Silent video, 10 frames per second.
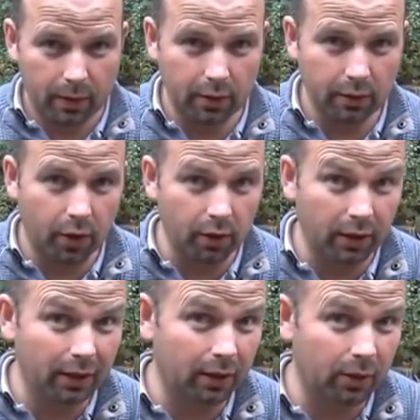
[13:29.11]
Here you've got
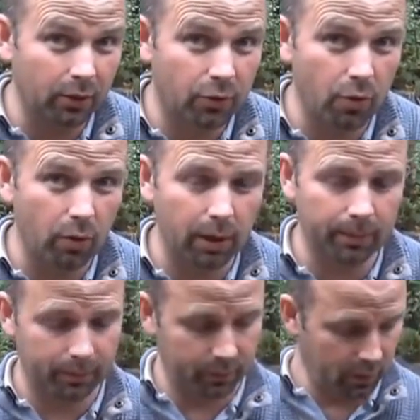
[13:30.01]
the little controller,
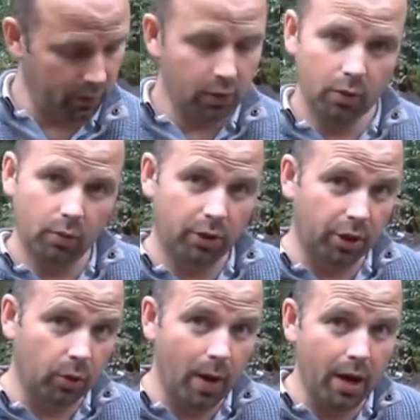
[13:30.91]
which
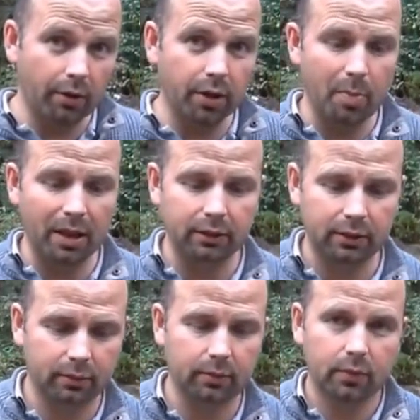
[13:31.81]
you can wear on your
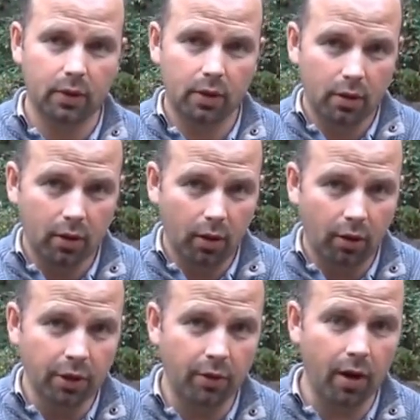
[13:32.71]
belt,
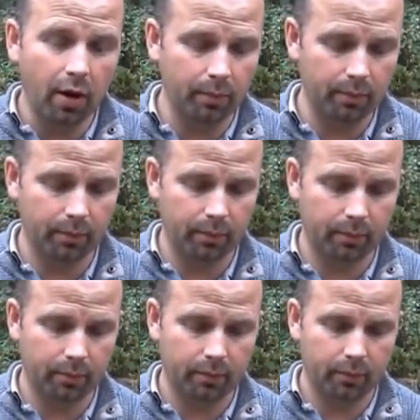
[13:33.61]
on your arm,
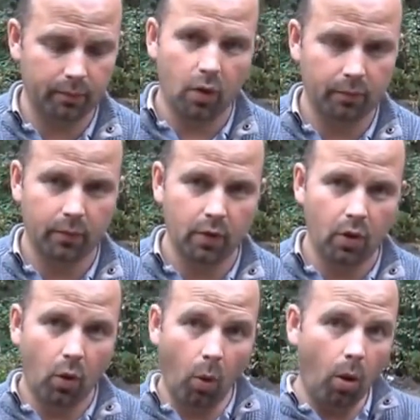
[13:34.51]

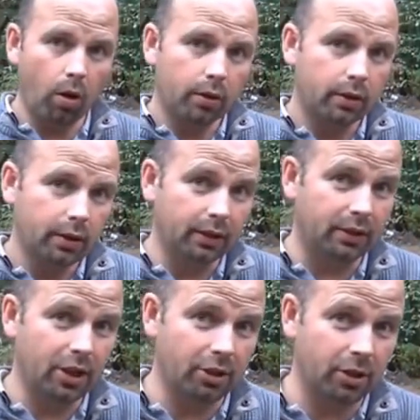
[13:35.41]
or you can
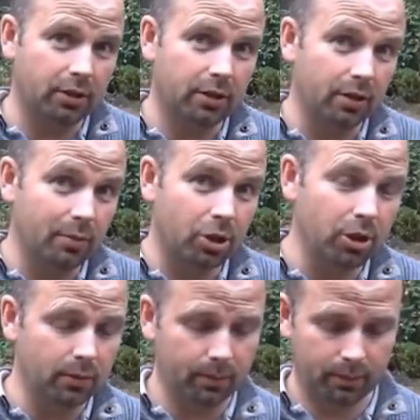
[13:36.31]
attach it to the machine.